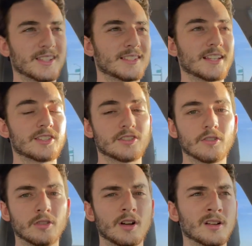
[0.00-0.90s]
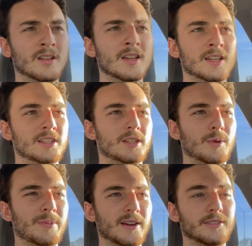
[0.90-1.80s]
gonna take so long to
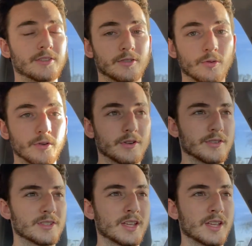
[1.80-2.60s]
prepare their orders,